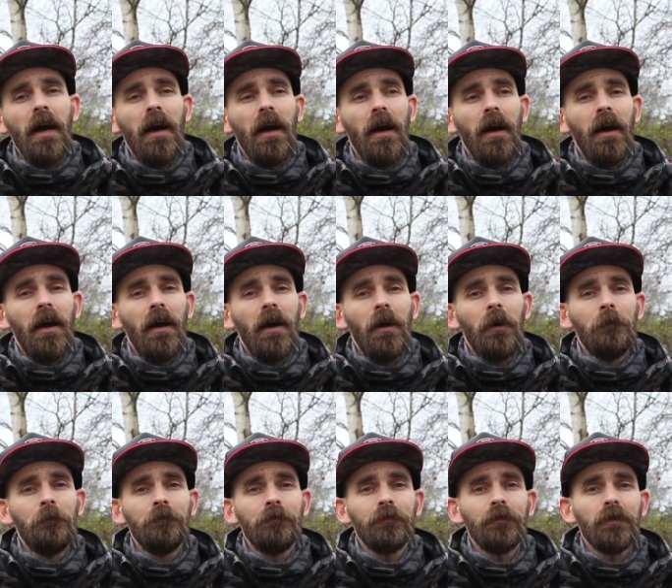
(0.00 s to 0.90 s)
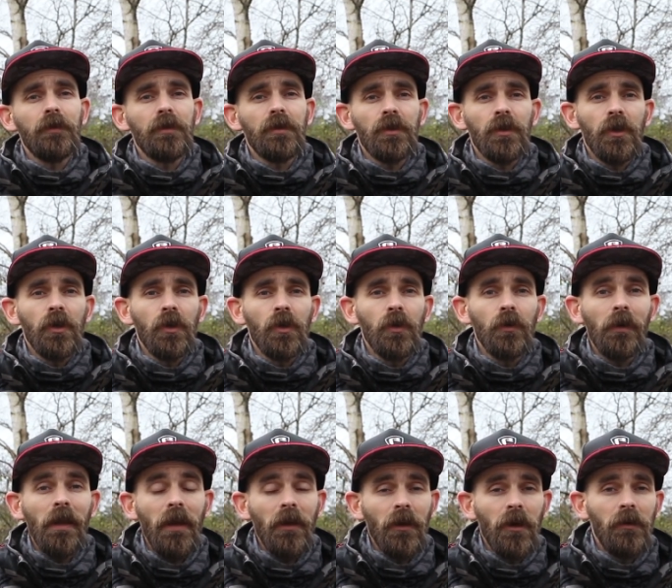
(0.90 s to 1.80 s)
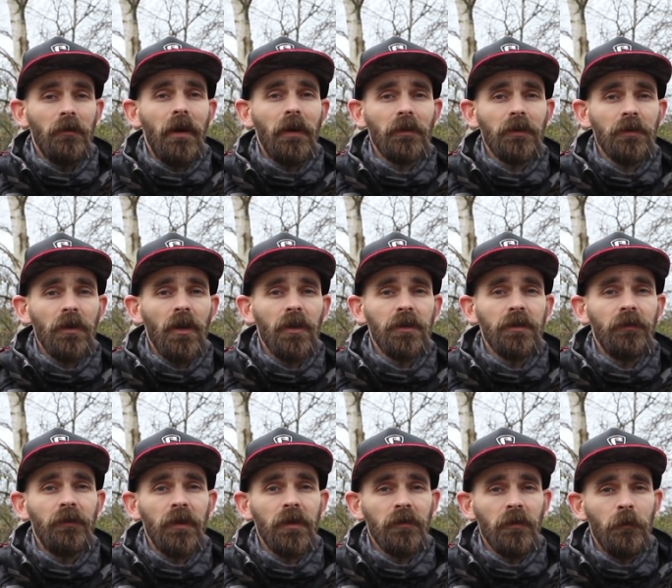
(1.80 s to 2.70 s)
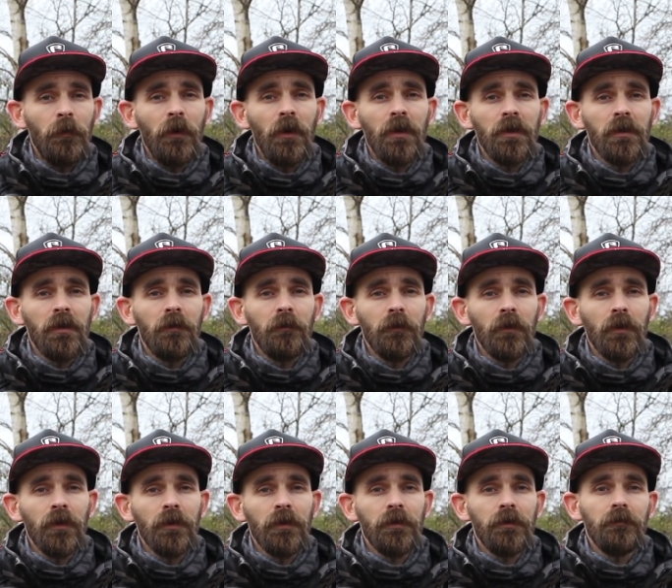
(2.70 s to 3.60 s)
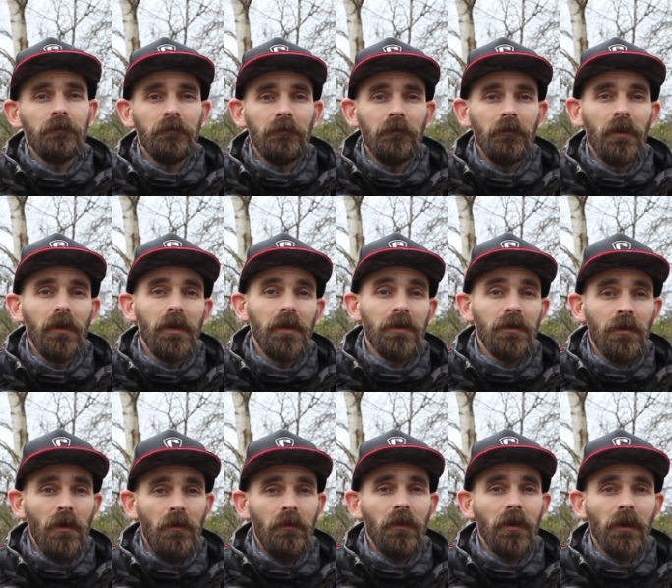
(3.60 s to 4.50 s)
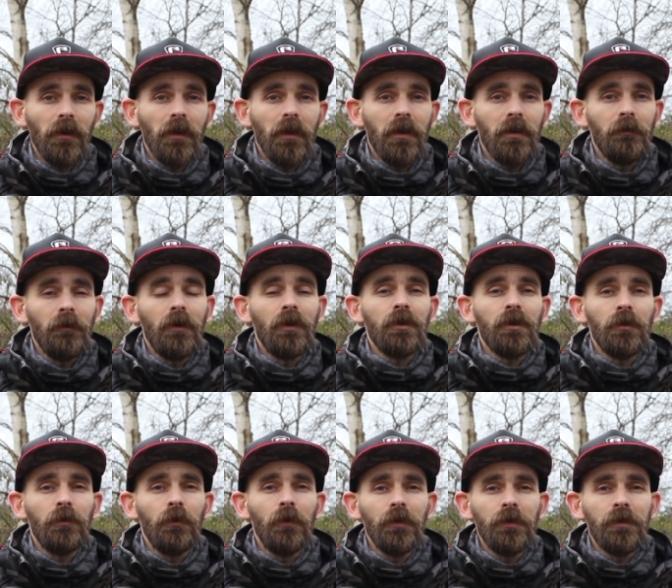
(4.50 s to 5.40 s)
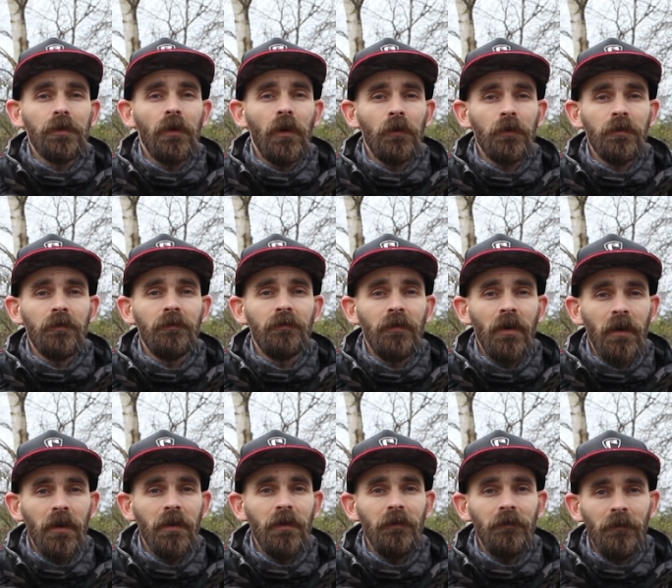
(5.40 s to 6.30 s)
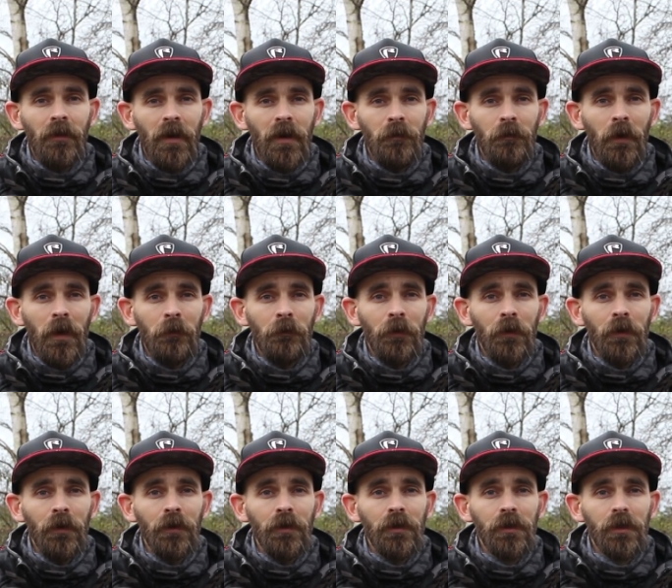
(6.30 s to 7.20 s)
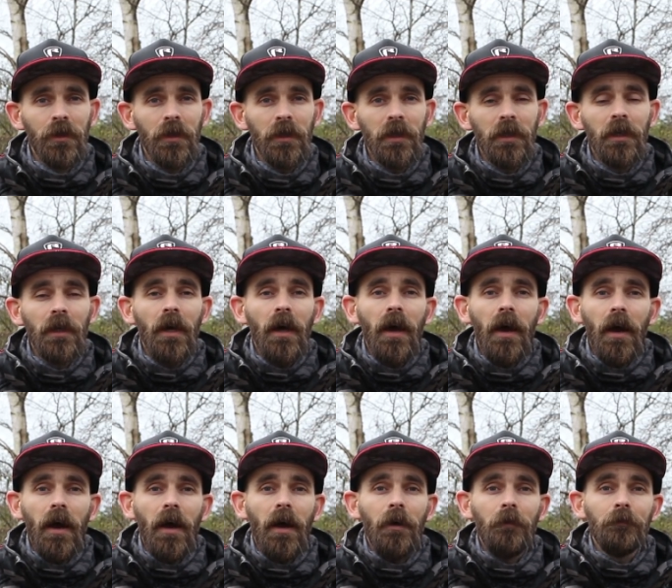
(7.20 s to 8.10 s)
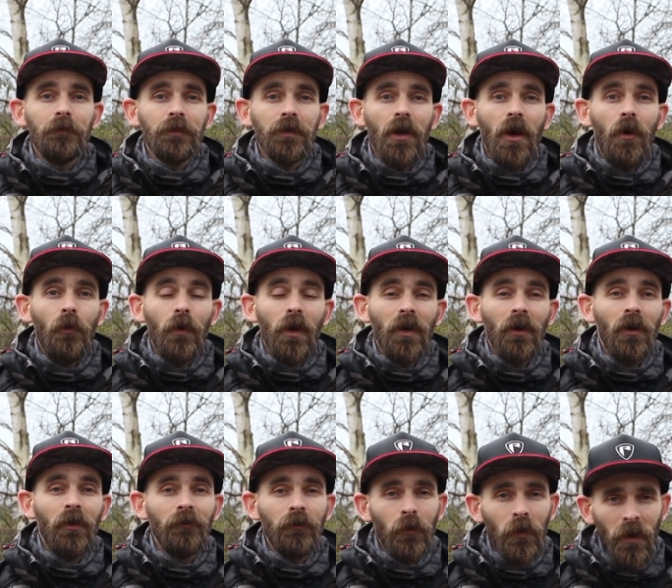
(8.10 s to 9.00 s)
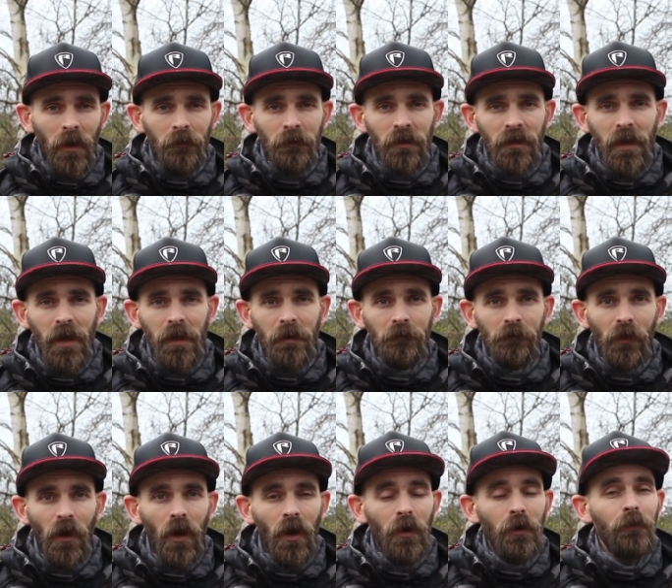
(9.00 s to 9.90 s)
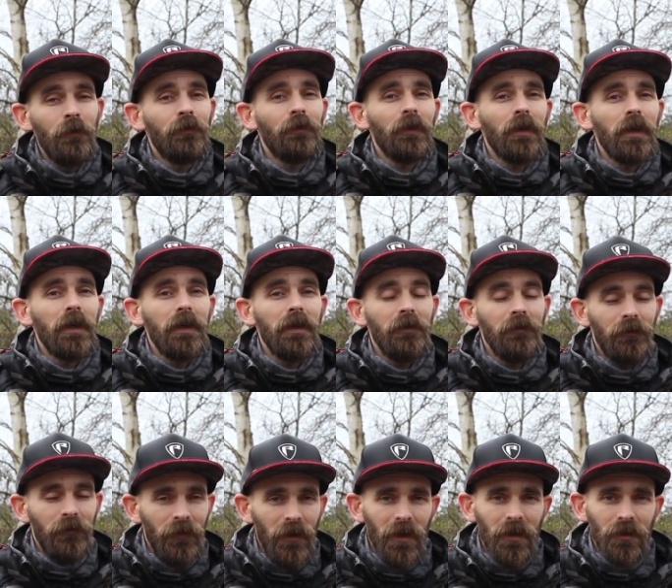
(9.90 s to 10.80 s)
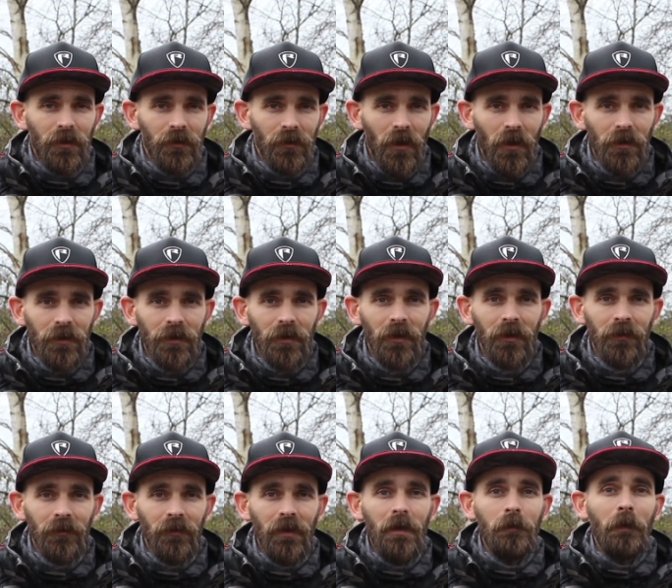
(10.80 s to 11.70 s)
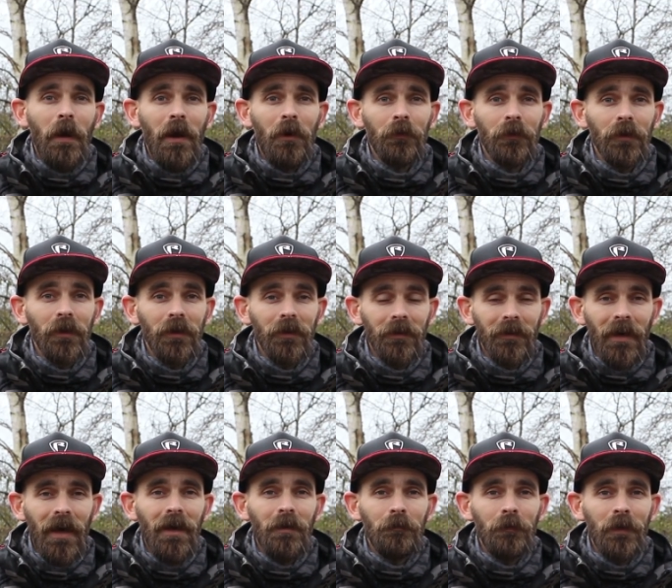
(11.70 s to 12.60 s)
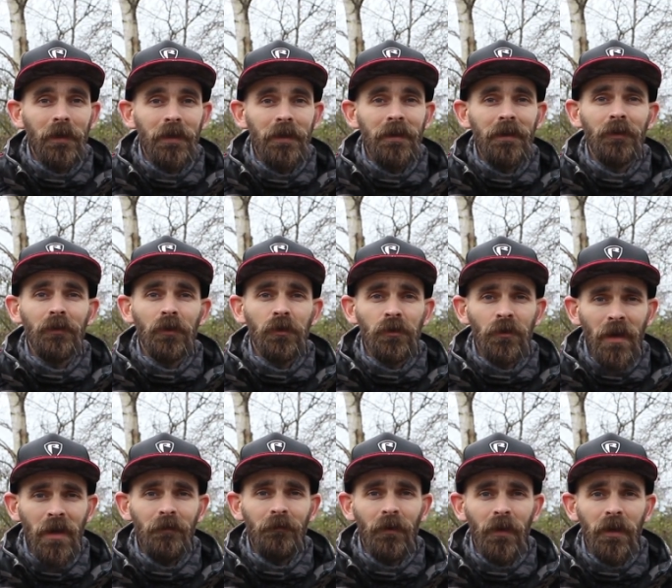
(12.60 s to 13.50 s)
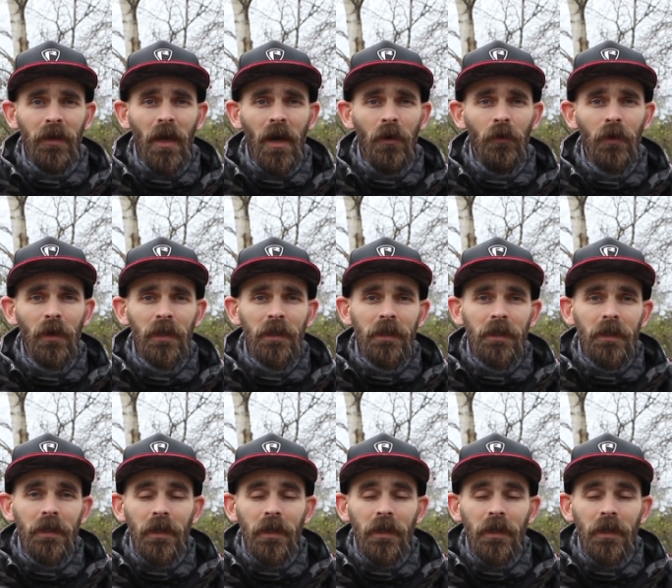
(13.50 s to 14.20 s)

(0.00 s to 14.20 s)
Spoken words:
to let lure anglers on to fish for the perch in them, because historically commercial waters hold some very big perch. So we're going to hunt for one of them today. Hopefully, fingers crossed, a 3-pounder. That'd be the dream video.